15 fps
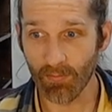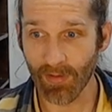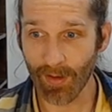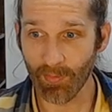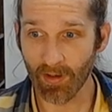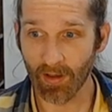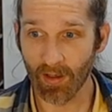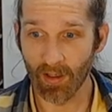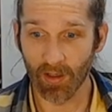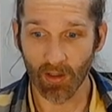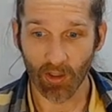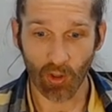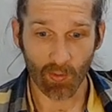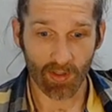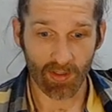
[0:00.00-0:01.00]
maybe
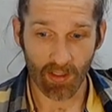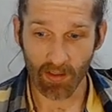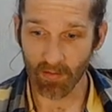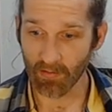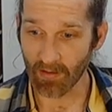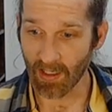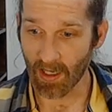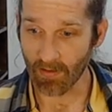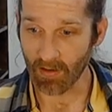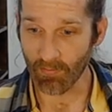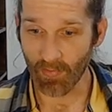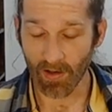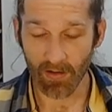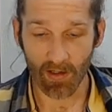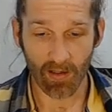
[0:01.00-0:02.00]
you were single and now you're
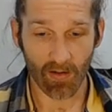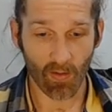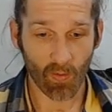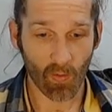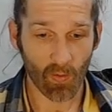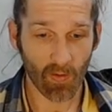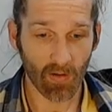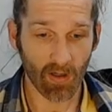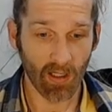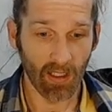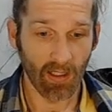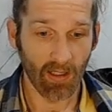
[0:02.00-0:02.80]
married, or